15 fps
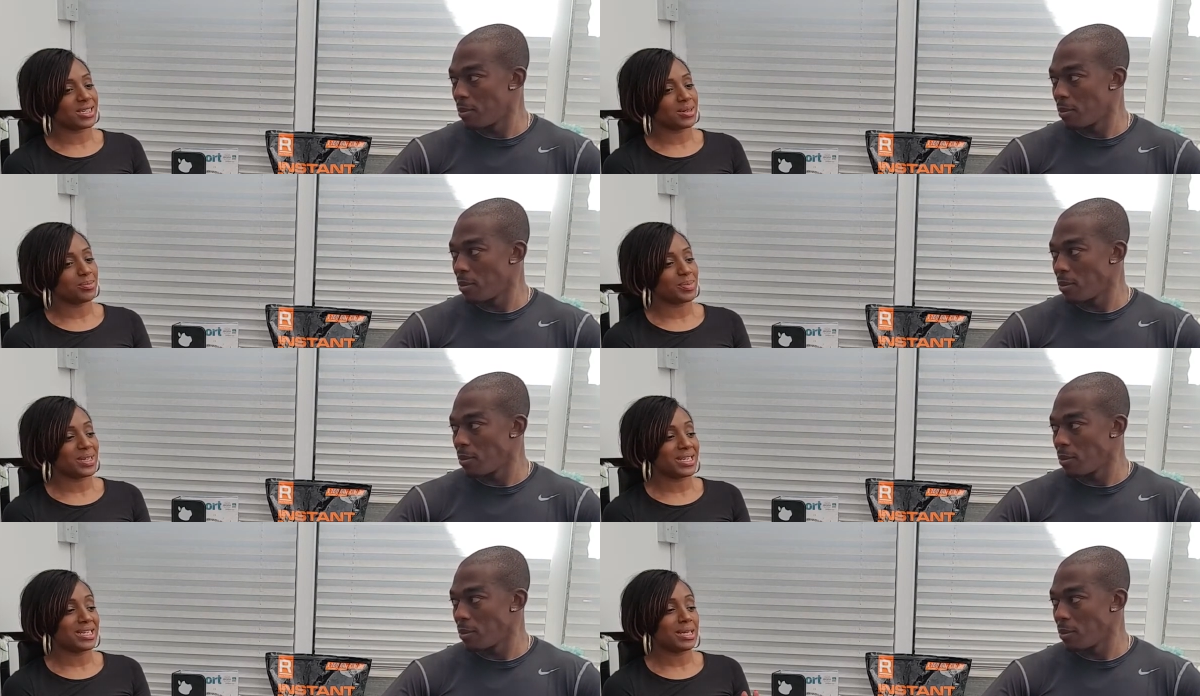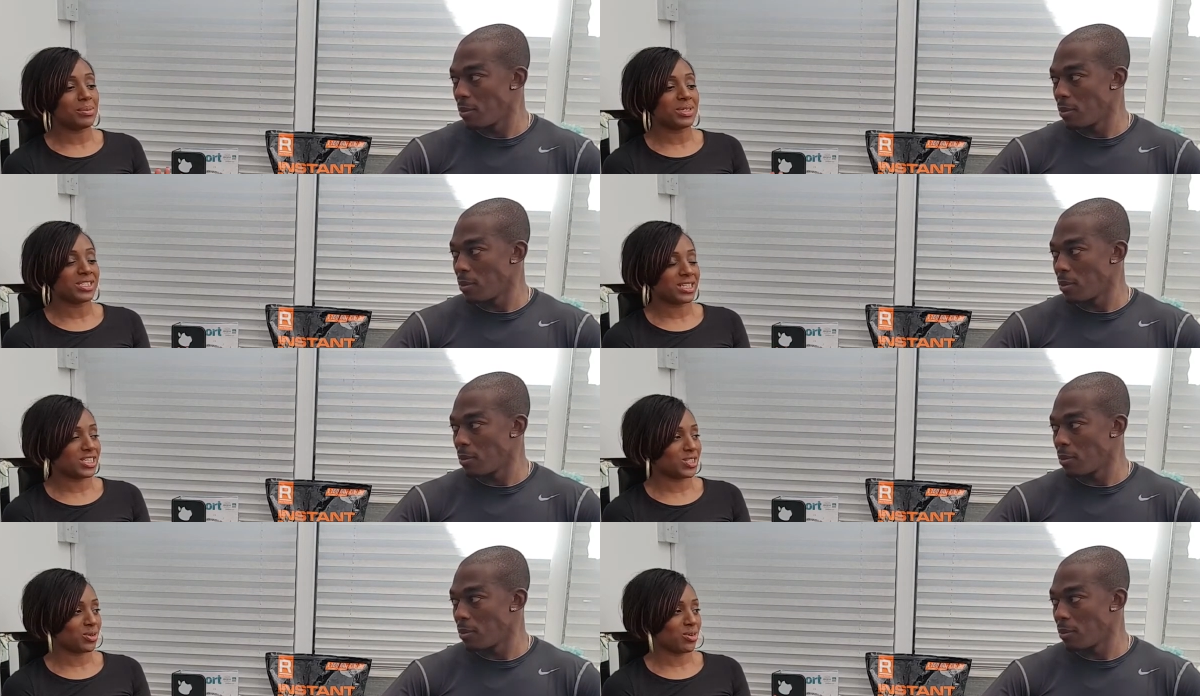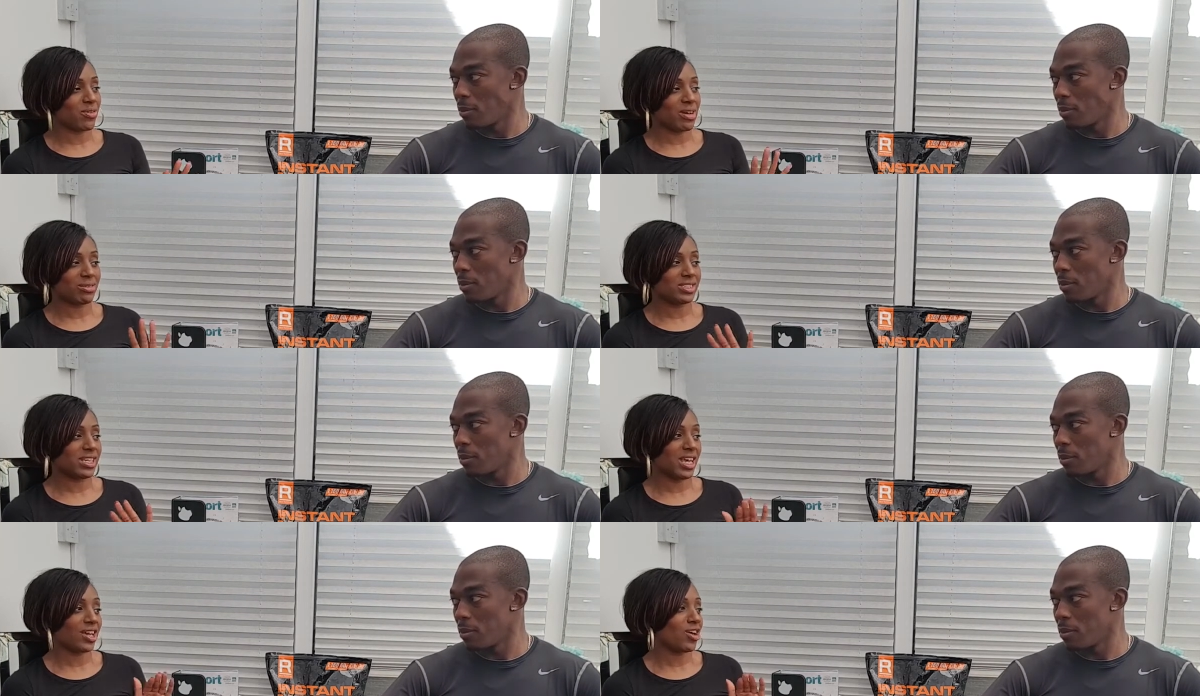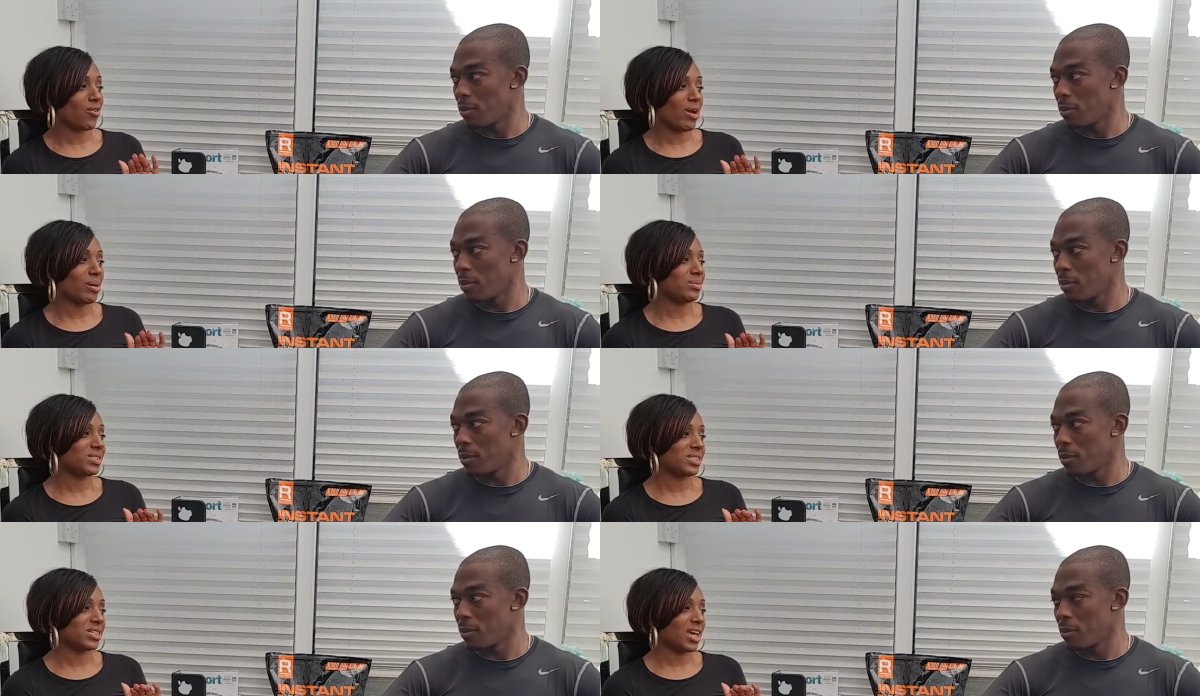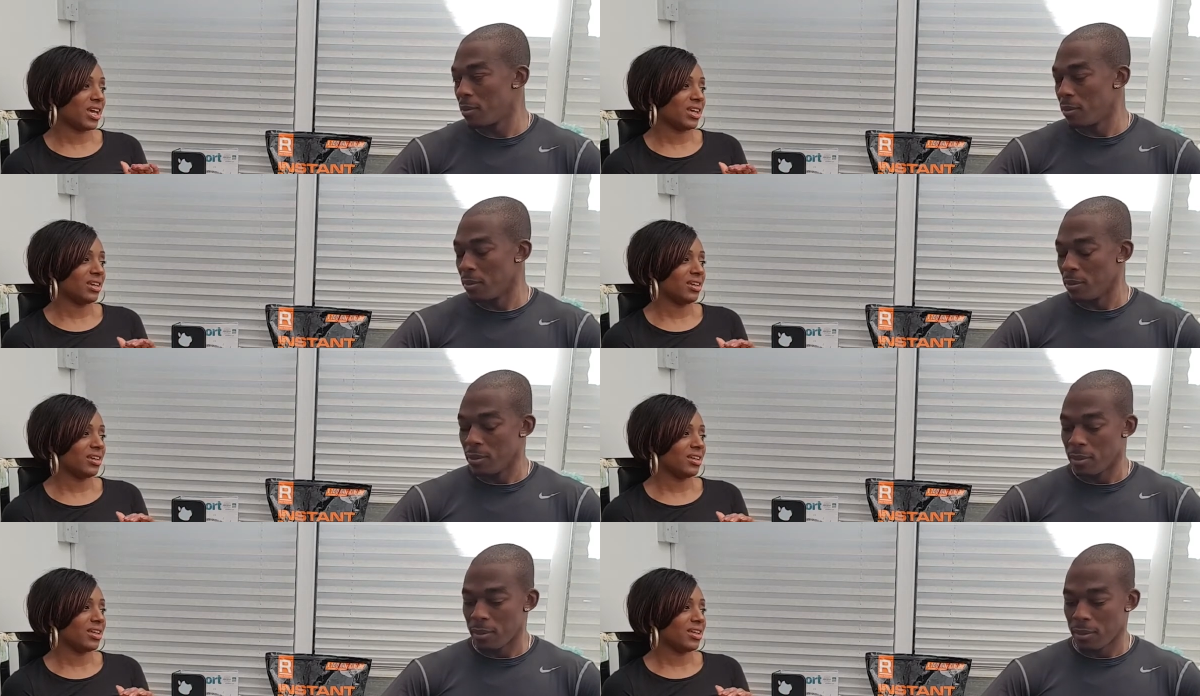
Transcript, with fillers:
Speaker 1: to be limited to around ten grams a day.